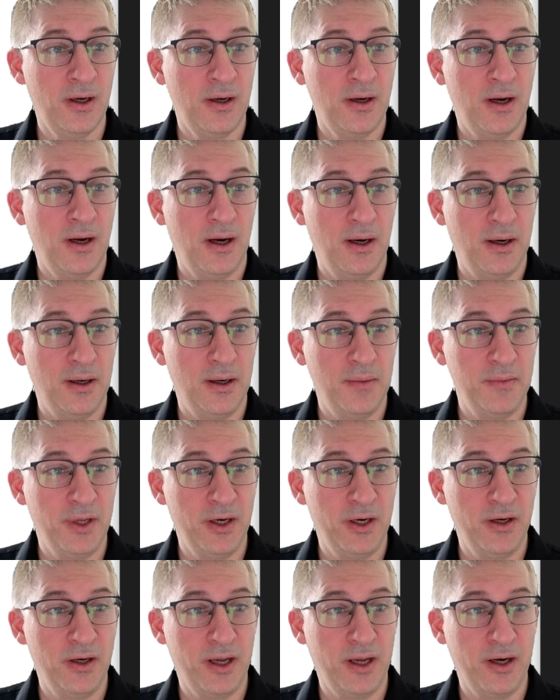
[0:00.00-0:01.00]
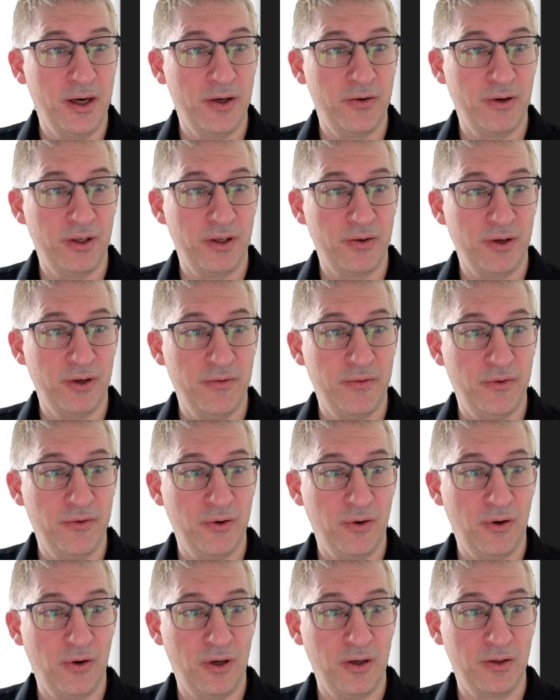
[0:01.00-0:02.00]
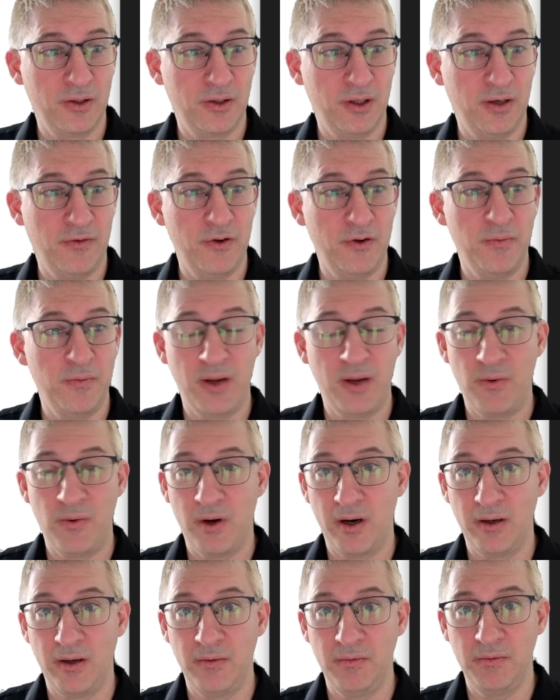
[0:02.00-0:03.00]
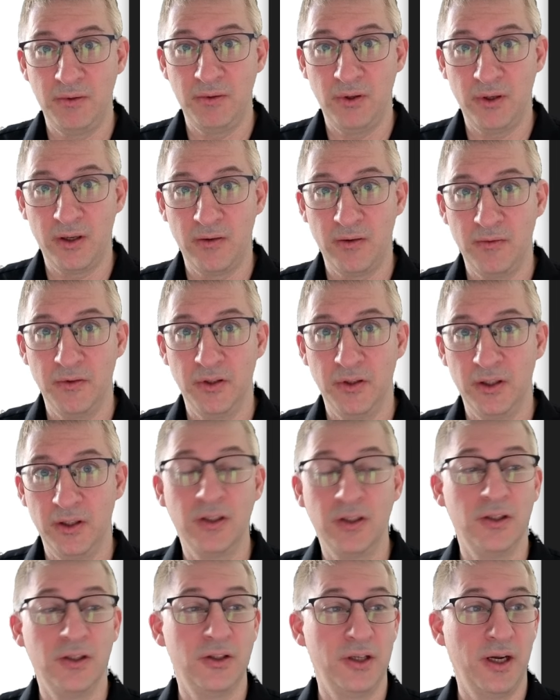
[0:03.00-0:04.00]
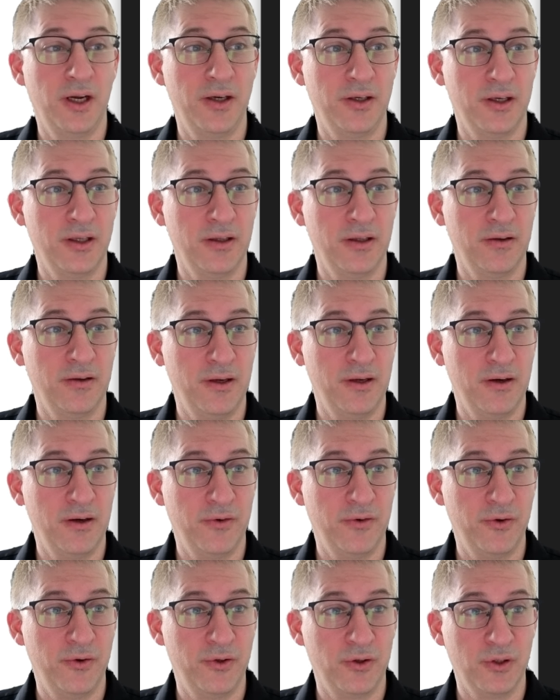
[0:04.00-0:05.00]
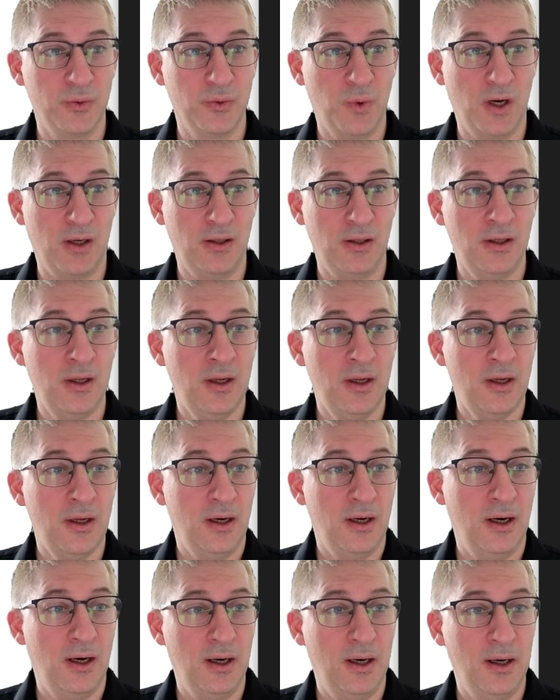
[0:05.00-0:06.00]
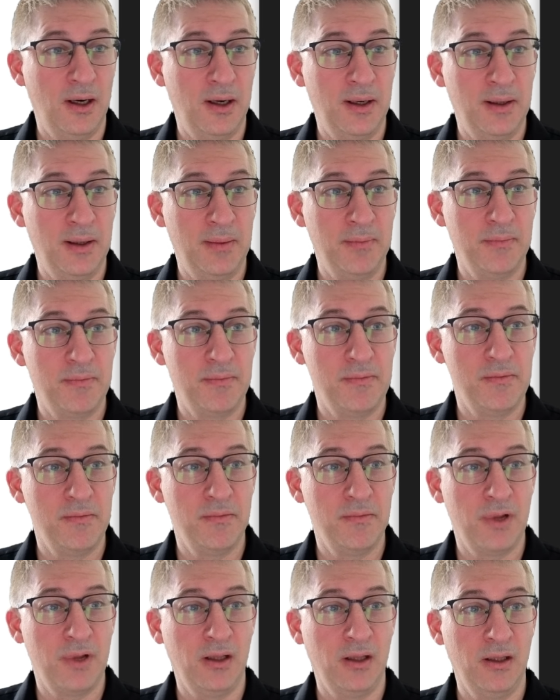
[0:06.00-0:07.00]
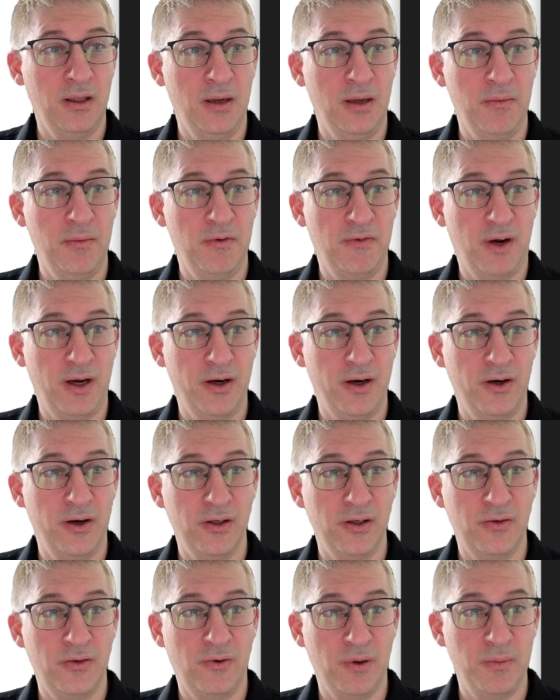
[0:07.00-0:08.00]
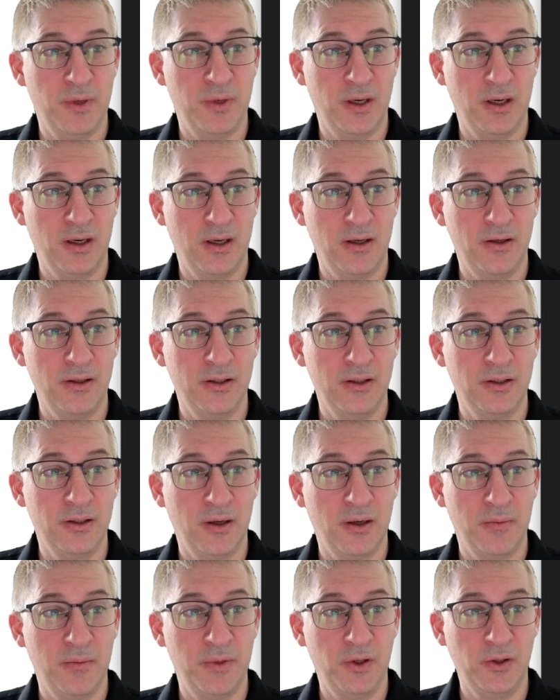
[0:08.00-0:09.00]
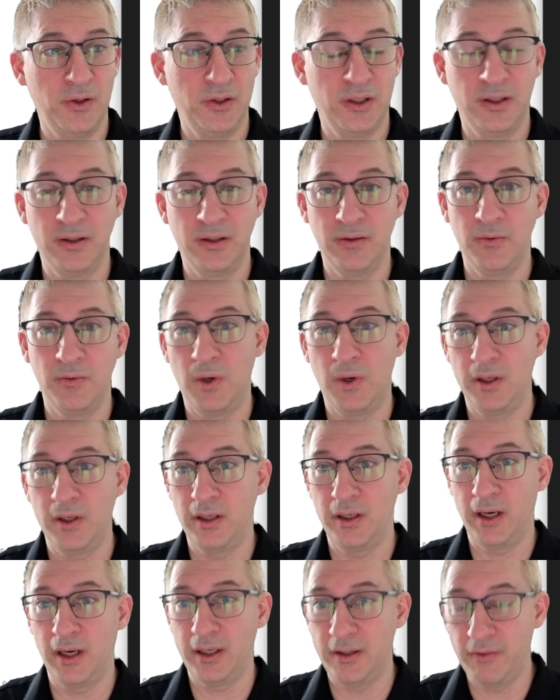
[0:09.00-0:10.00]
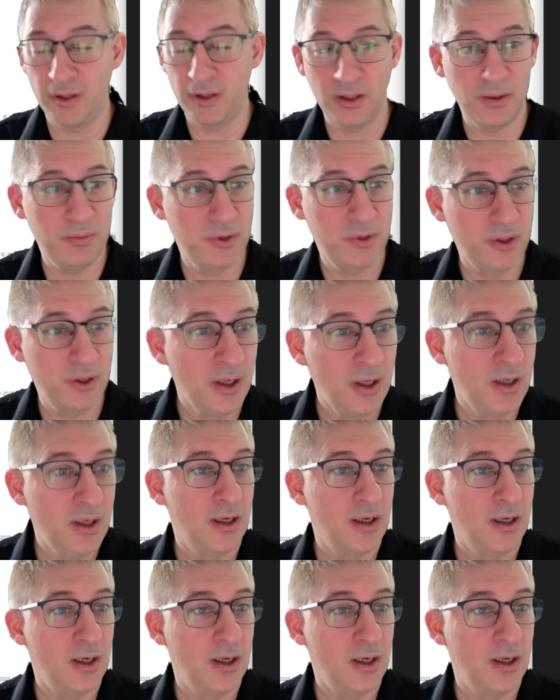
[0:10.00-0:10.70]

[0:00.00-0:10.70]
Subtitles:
Then the data directory for all your stuff. You may want to look over this and change it in the near future as well. LLM providers. Grimnar is their built-in one that I developed.